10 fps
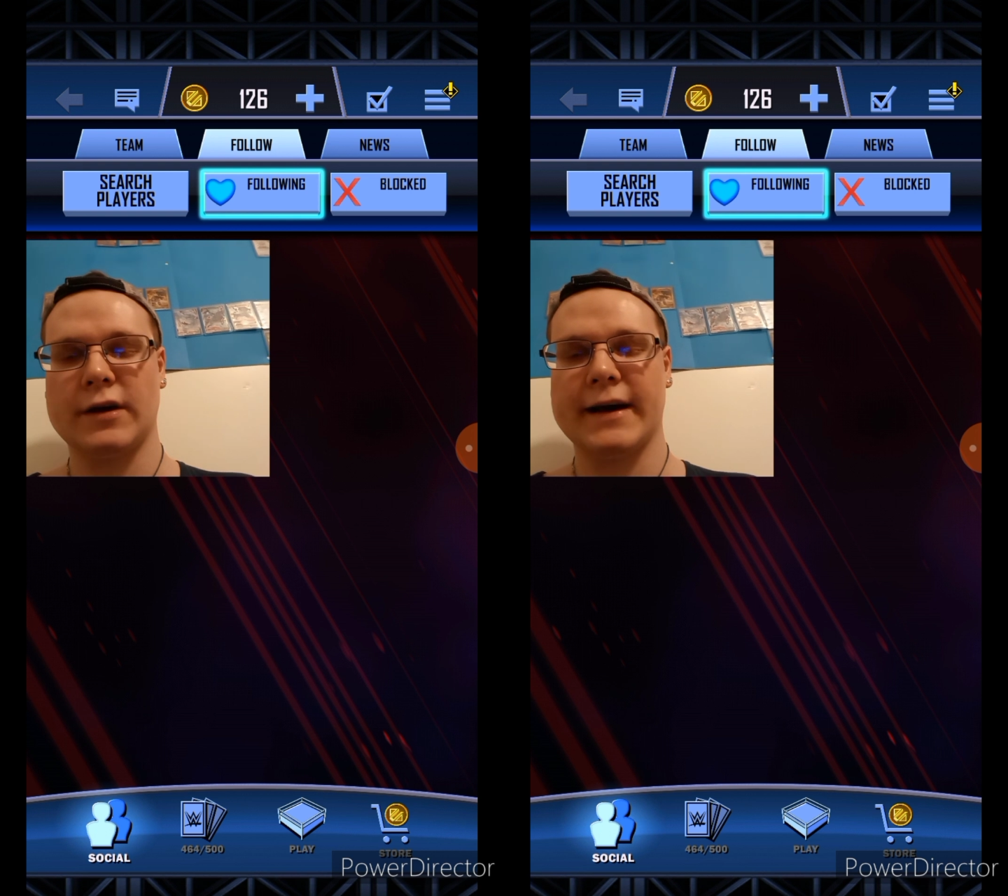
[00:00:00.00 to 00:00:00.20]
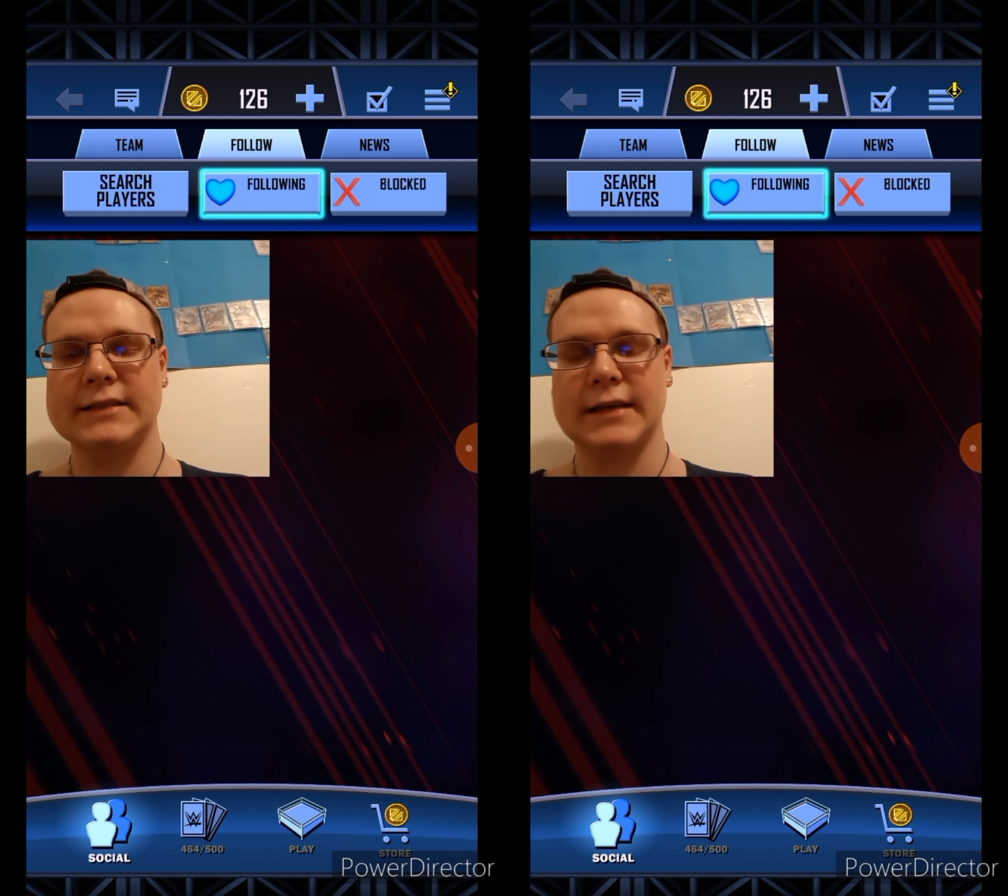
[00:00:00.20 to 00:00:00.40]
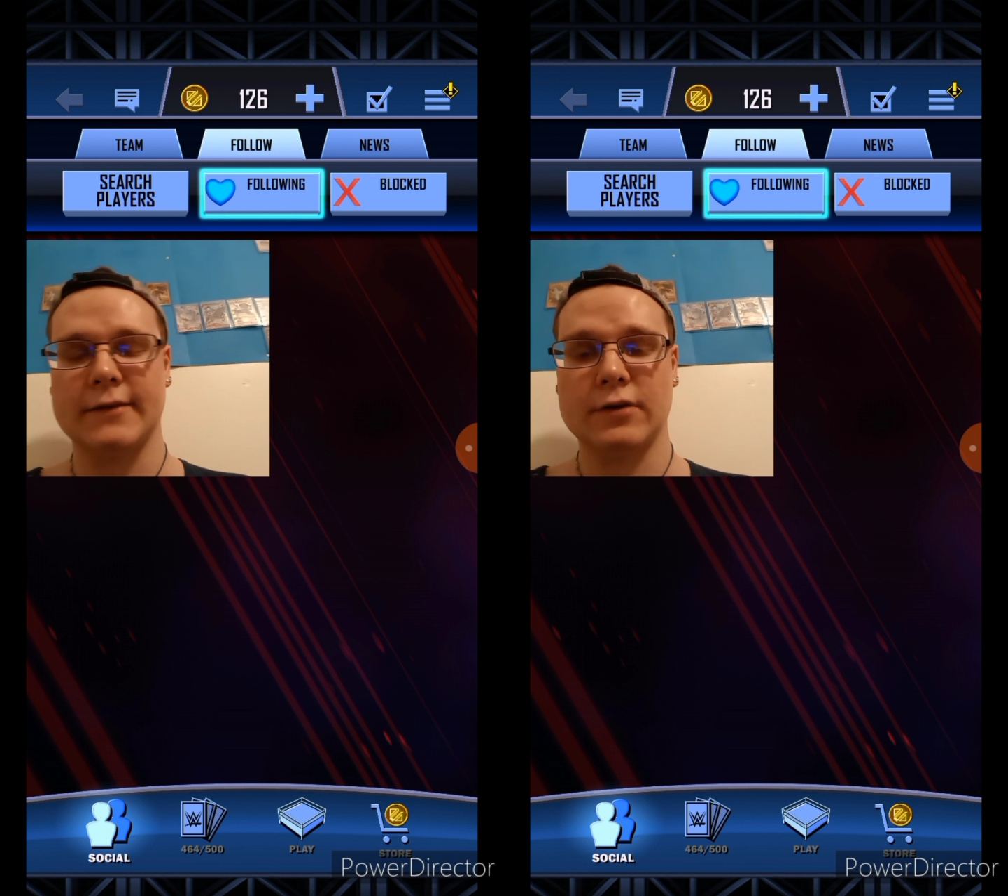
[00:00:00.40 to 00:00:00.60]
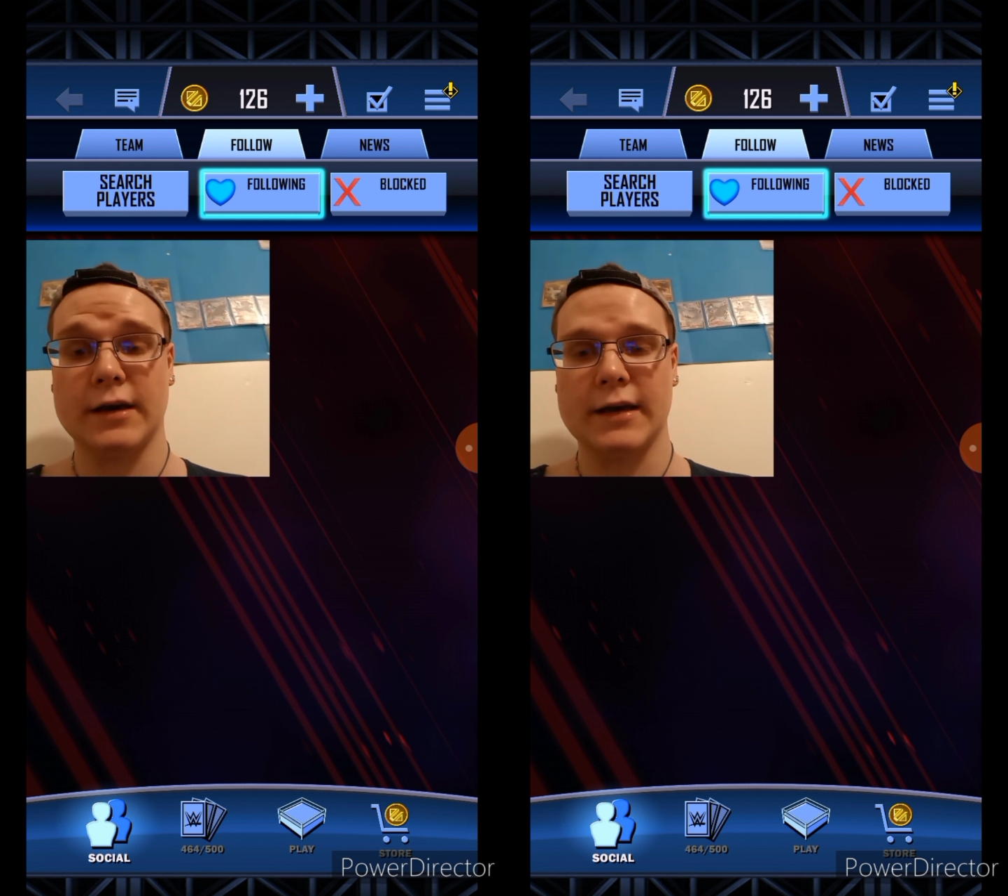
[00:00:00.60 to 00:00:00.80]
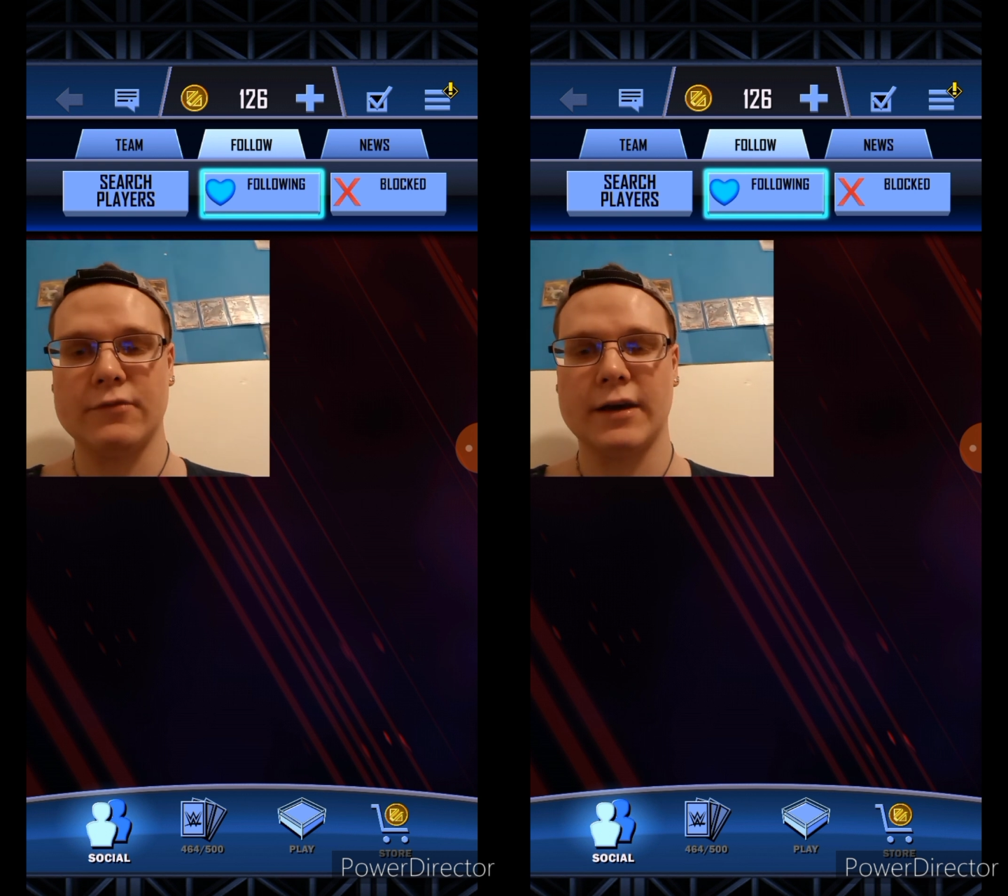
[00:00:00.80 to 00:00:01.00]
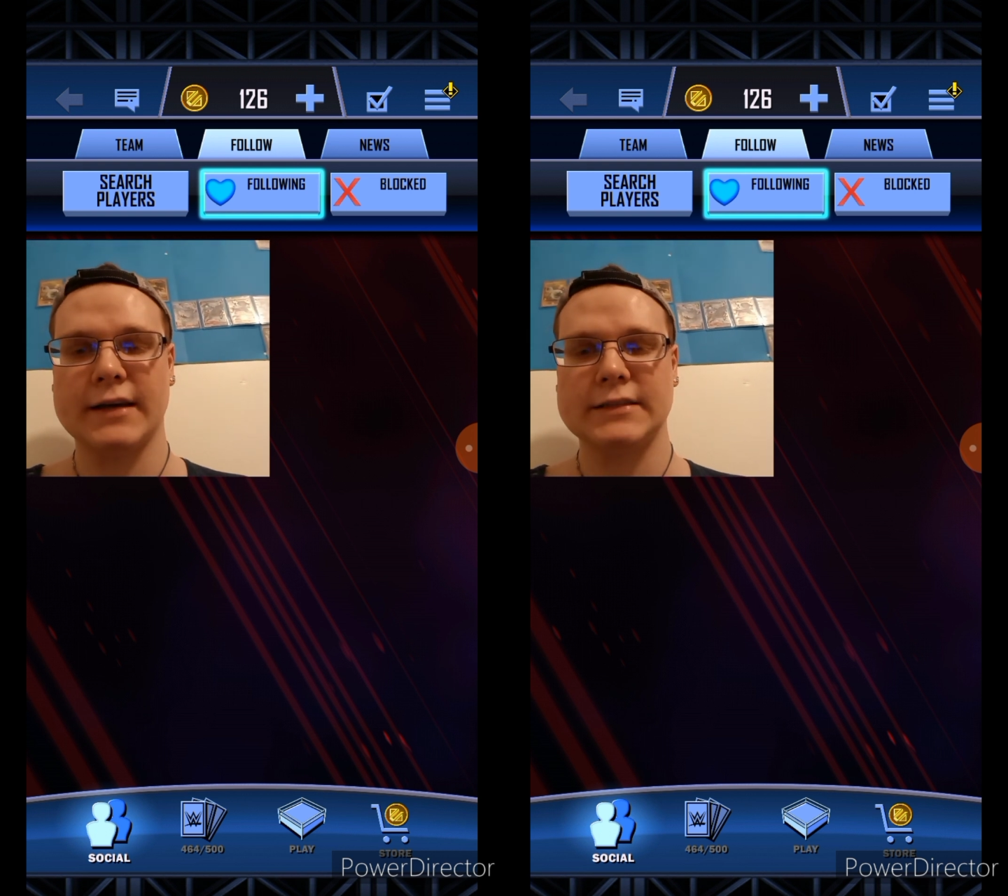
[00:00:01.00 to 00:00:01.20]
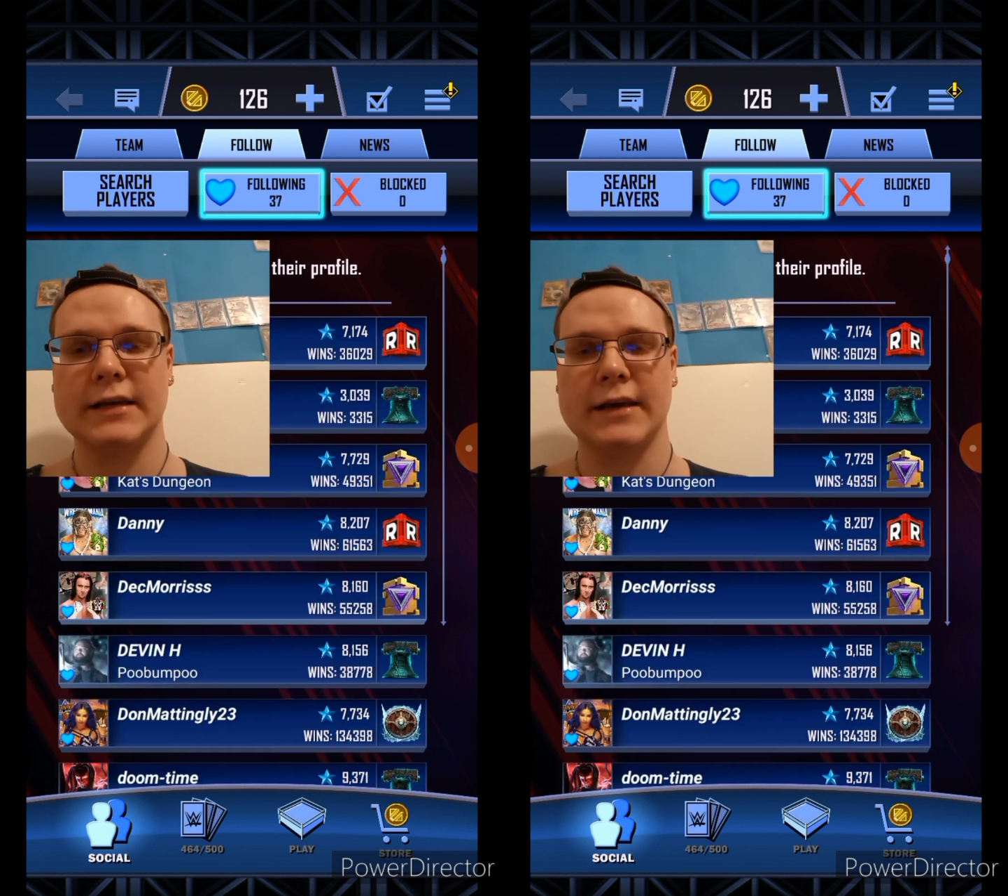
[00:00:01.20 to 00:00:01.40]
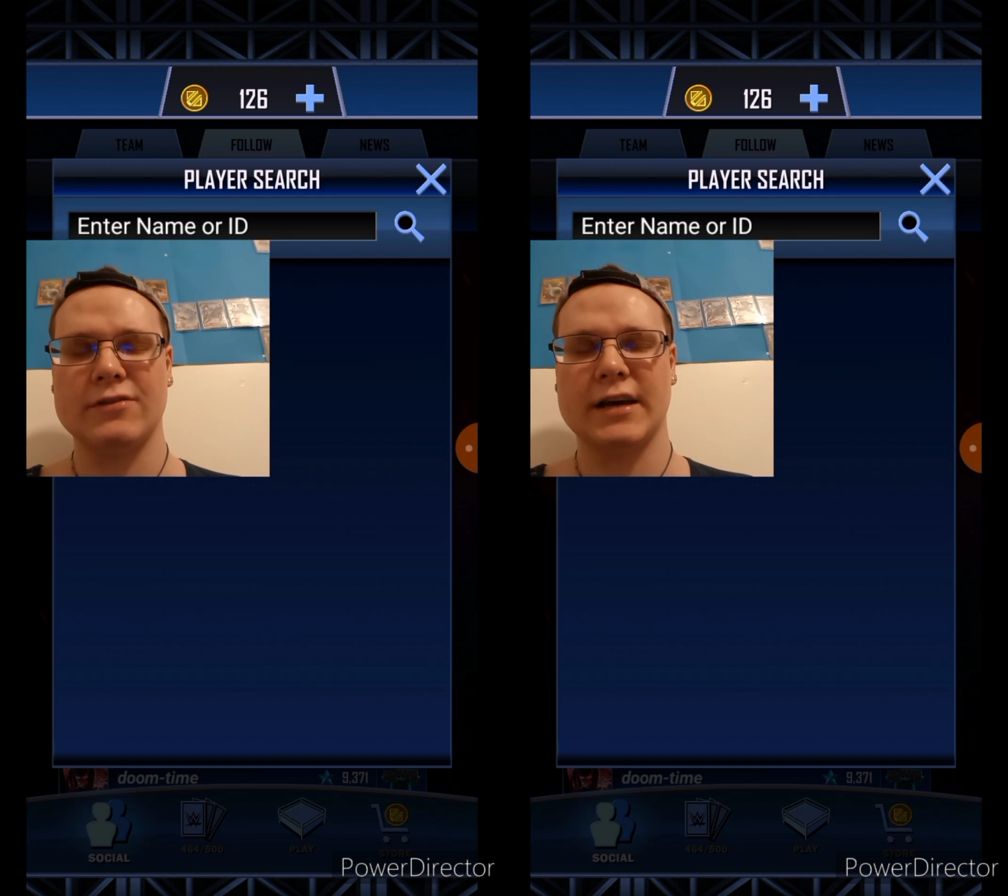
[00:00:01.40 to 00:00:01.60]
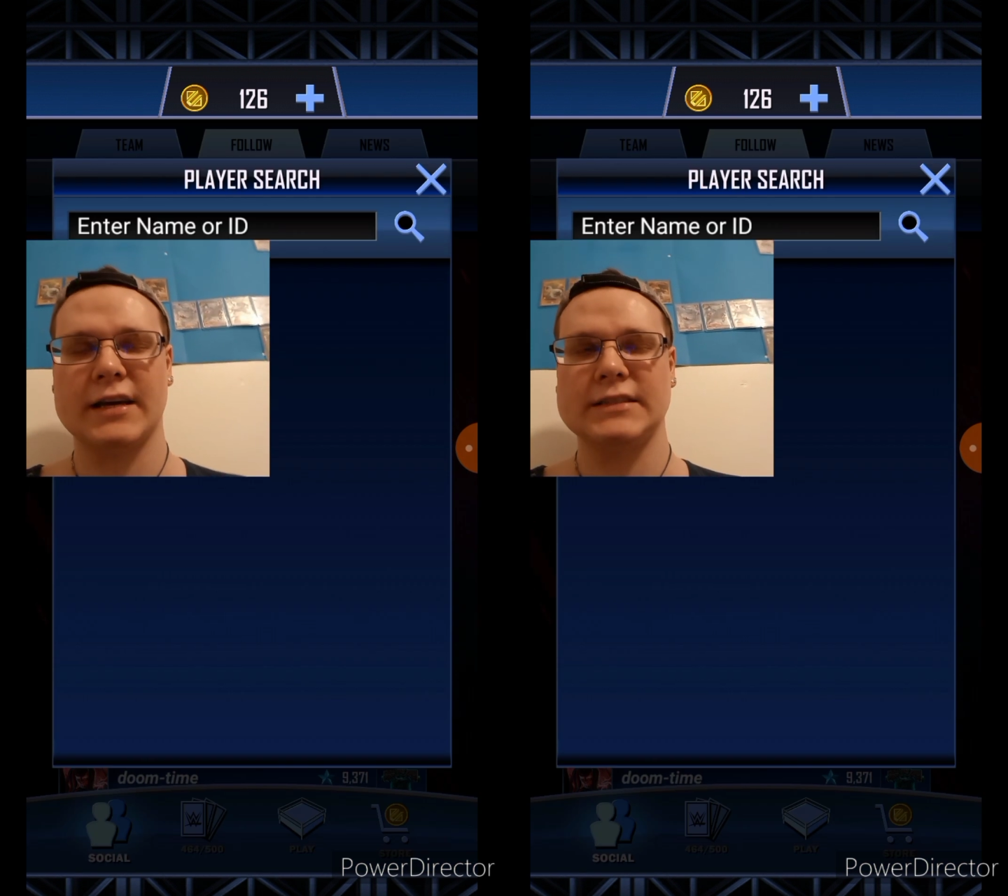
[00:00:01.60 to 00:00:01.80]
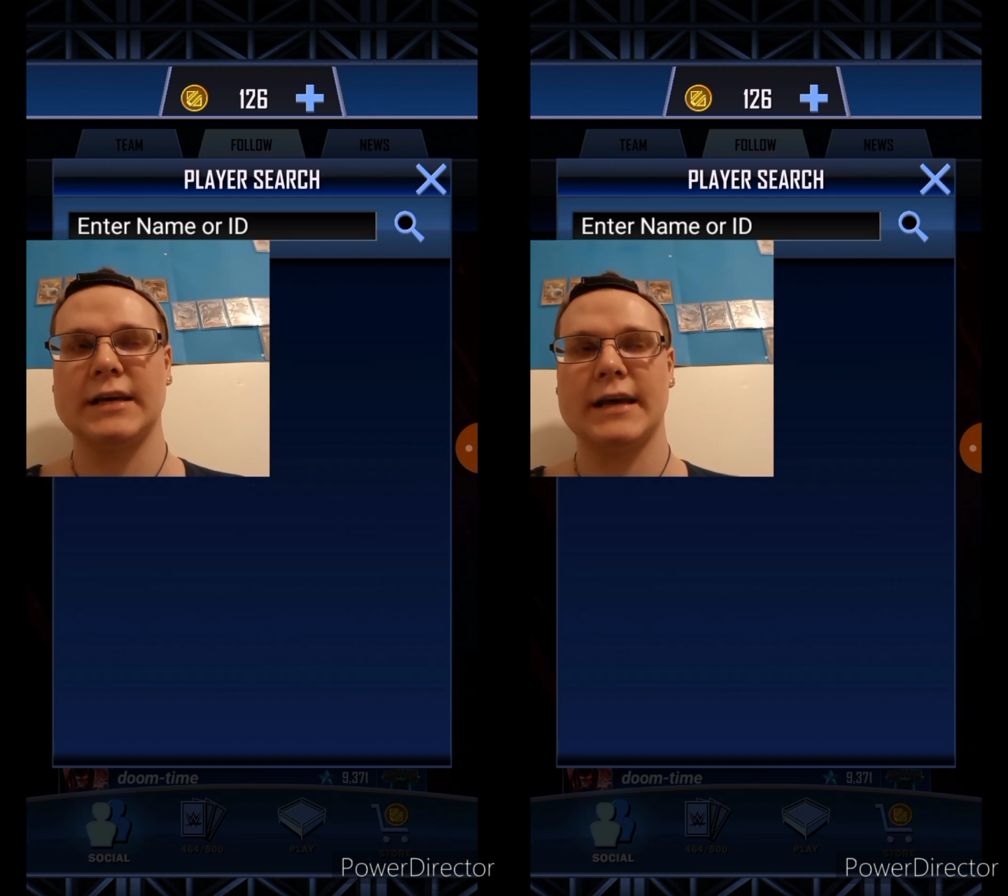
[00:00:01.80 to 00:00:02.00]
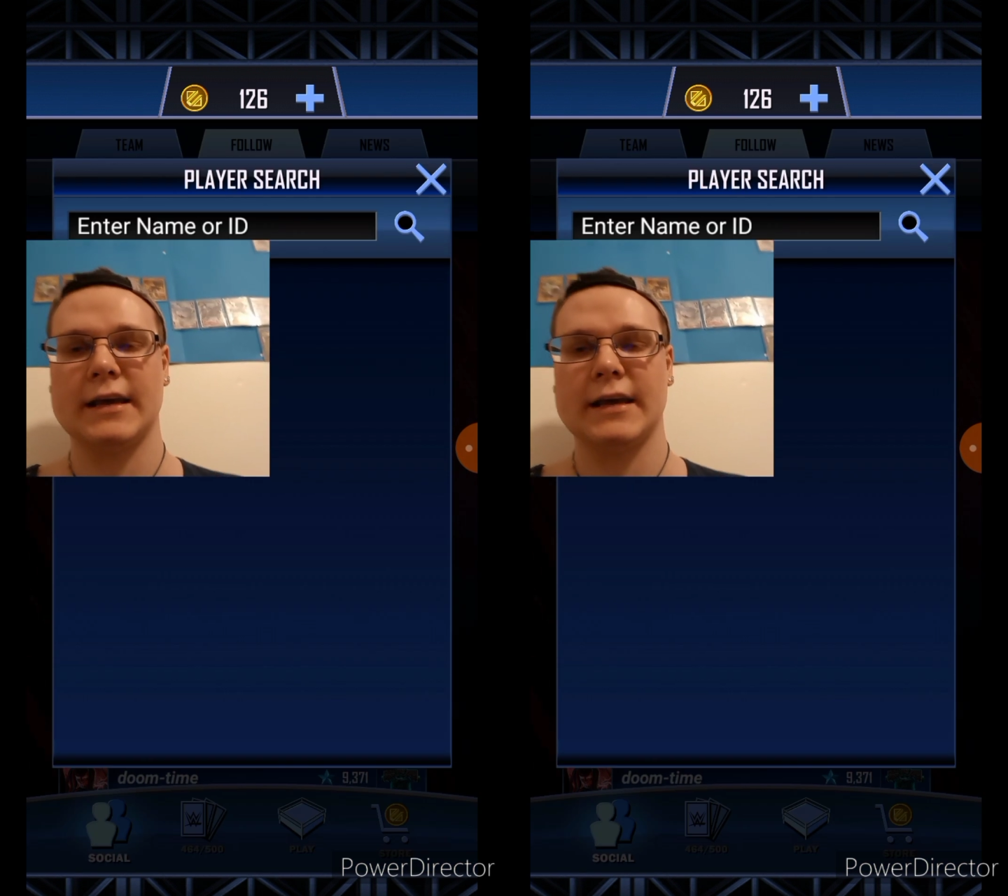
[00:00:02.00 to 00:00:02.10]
you guys if you get if you guys if you guys